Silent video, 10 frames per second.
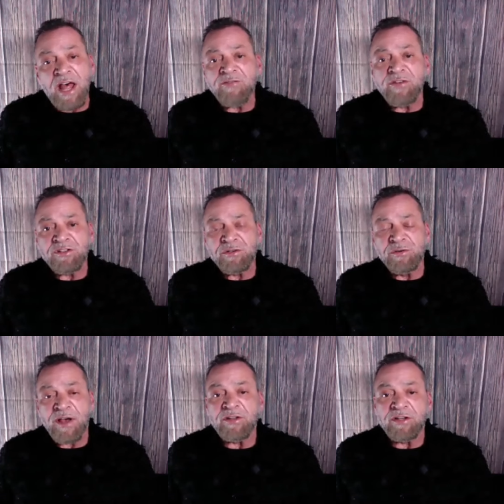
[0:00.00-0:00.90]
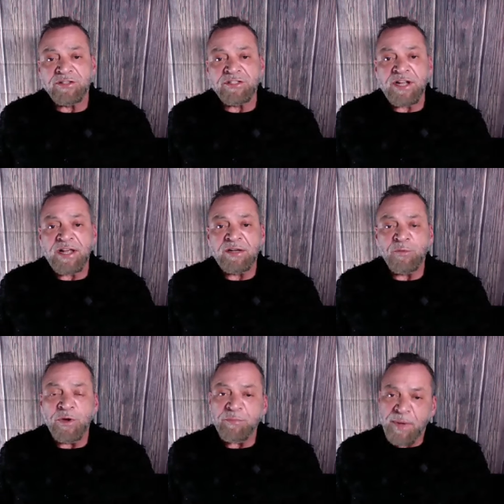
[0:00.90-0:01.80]
of us who have to understand
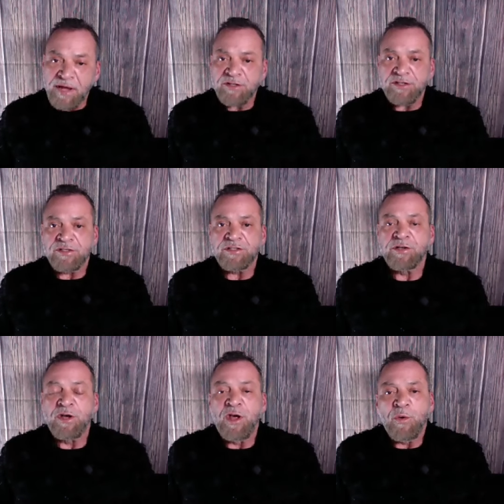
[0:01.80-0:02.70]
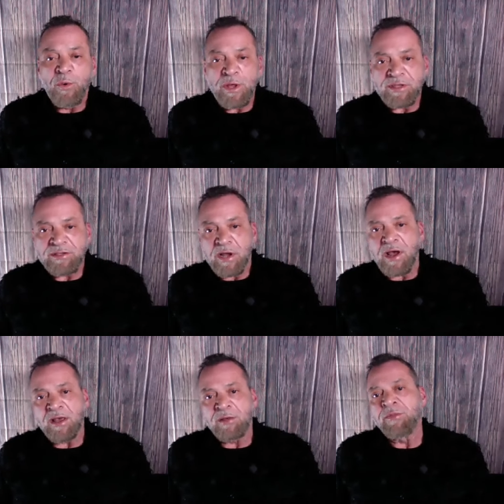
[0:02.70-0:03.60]
with patience, with
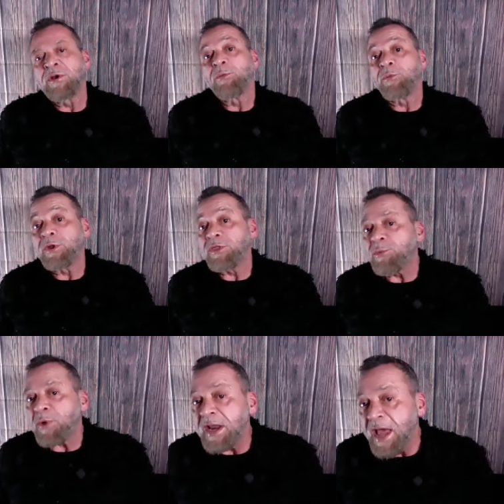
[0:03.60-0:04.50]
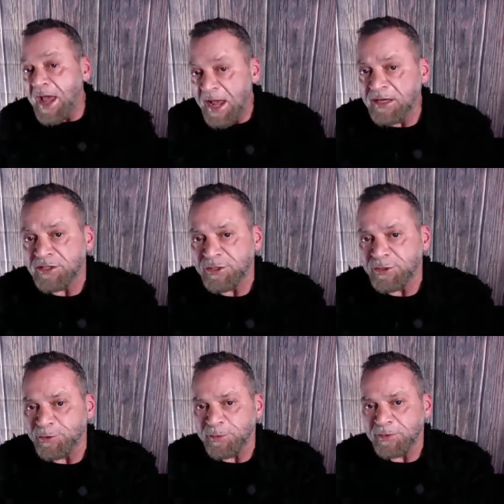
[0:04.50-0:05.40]
time, with the right
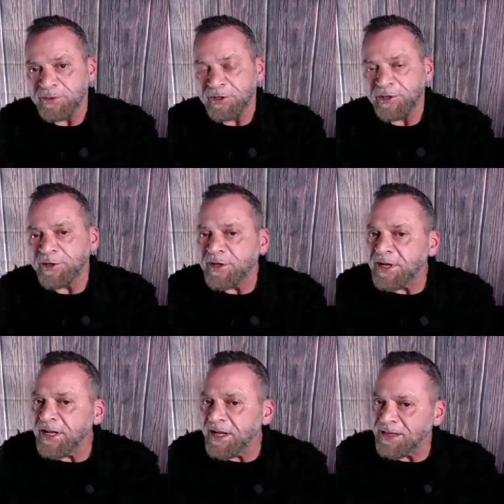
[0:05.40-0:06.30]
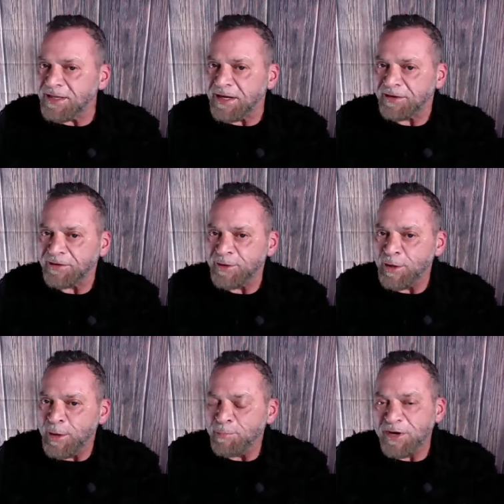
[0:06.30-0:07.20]
attitude, you're going to get there.
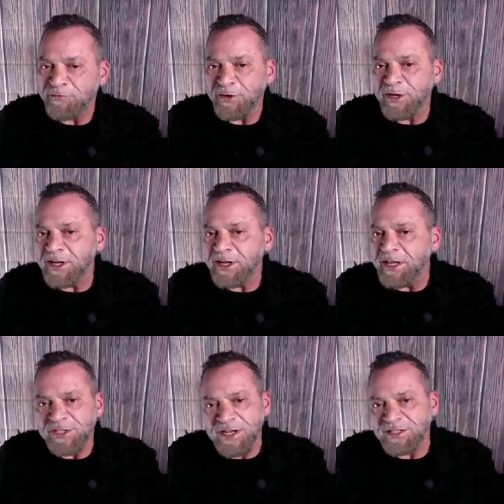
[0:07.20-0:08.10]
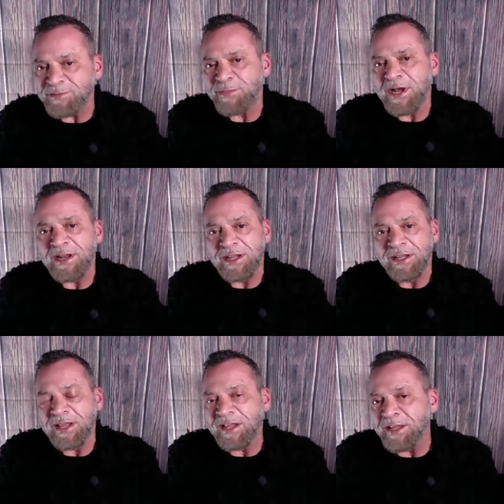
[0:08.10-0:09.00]
But if you're going to keep chasing
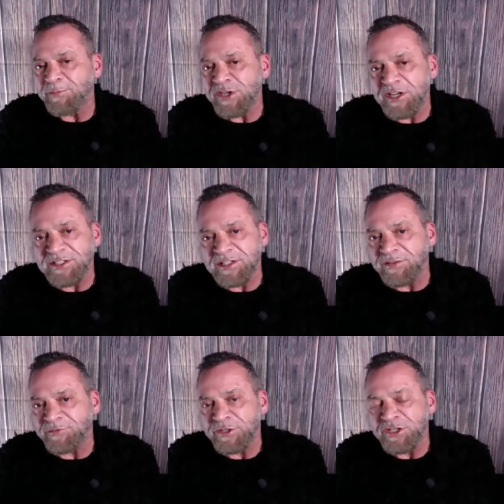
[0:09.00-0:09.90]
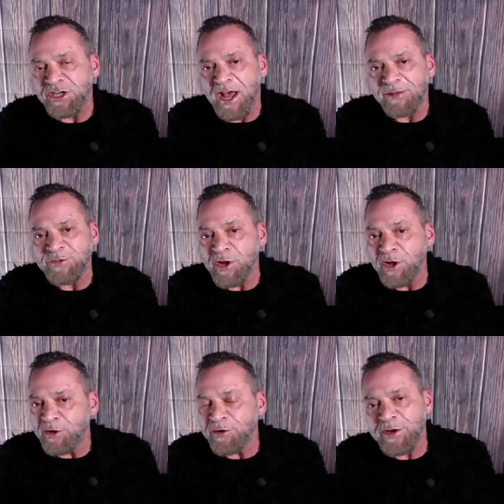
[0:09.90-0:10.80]
money and keep chasing different jobs,
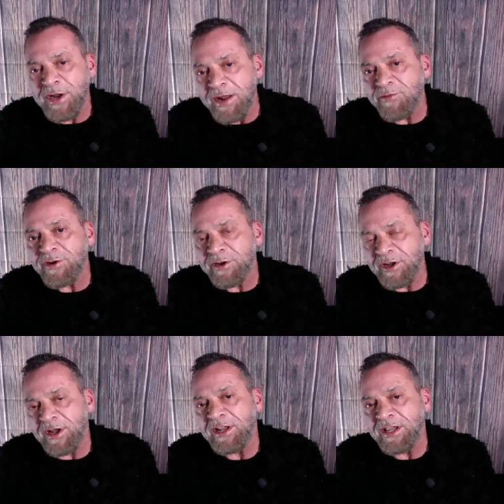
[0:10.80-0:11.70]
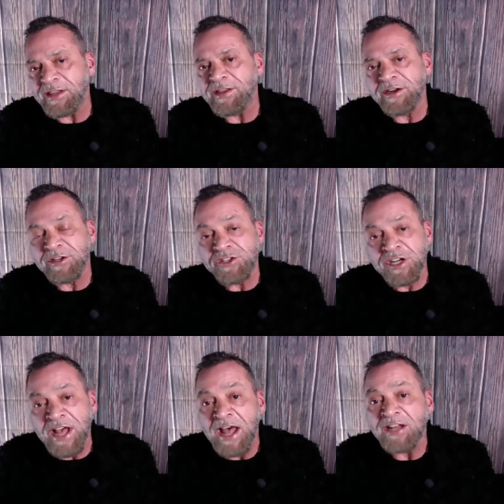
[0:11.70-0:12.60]
you're never going to get there because you
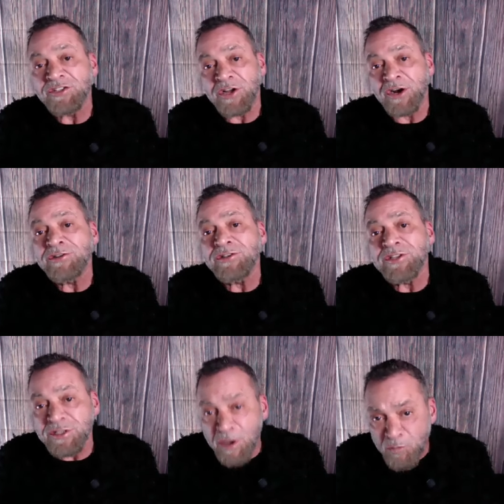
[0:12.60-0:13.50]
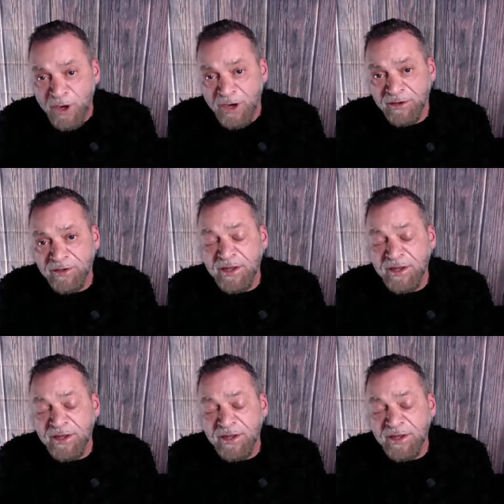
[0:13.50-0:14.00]
got to start somewhere